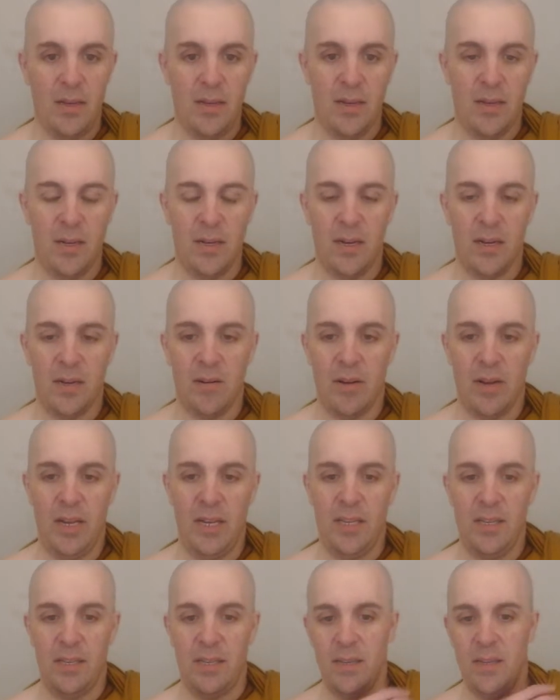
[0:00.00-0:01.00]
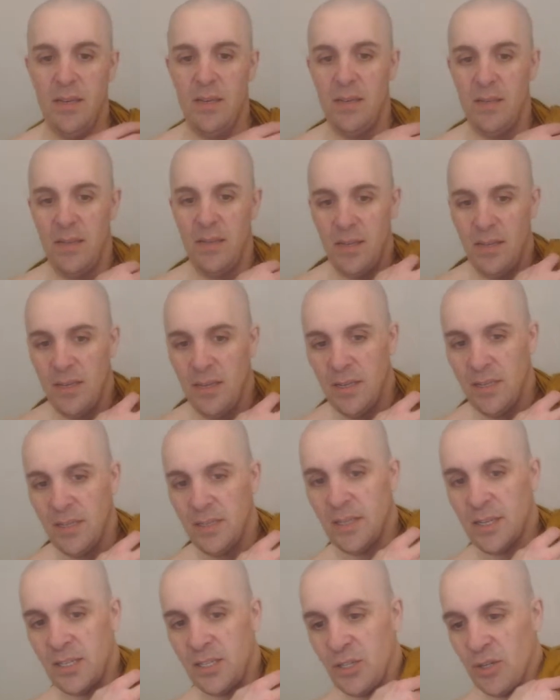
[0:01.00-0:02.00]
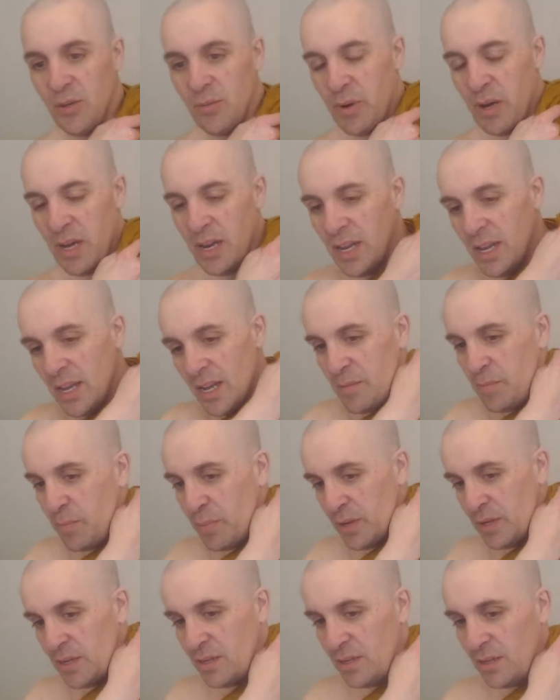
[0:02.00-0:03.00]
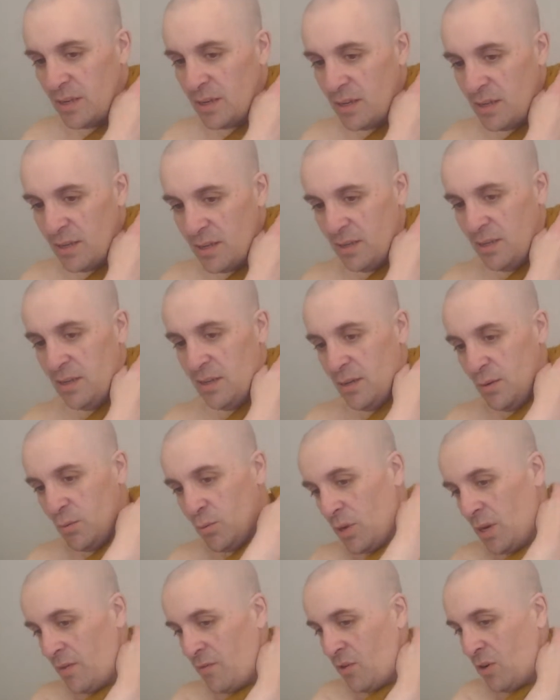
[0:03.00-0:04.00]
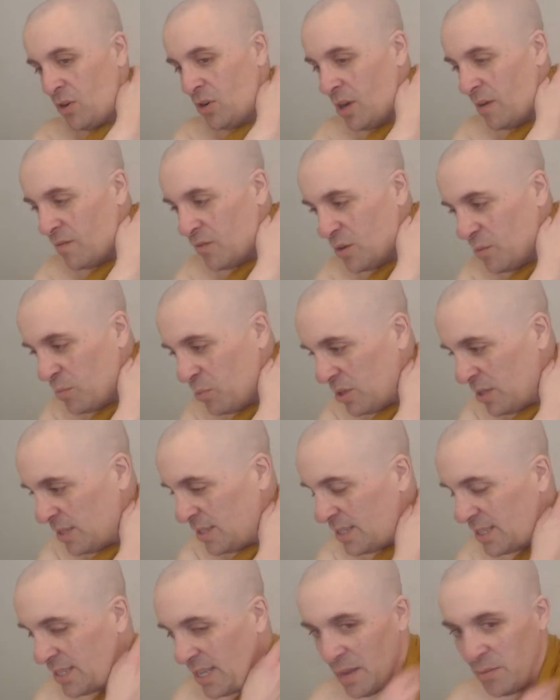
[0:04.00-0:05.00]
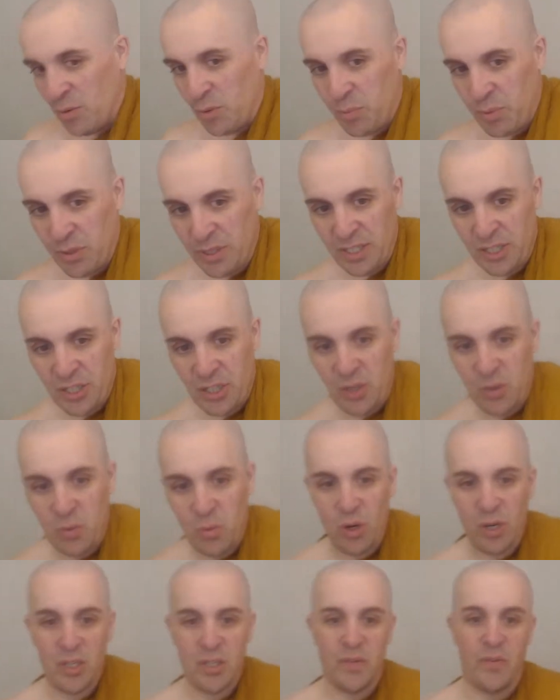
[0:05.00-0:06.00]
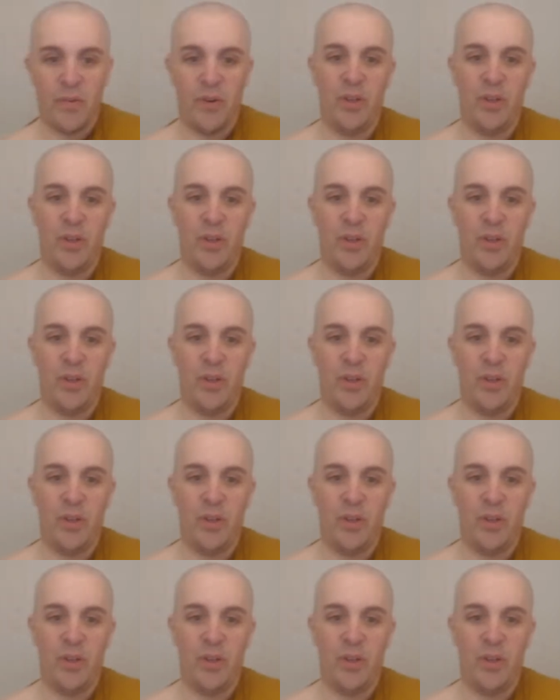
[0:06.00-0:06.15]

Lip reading: All right. Set your body up in whatever comfortable and stable position works for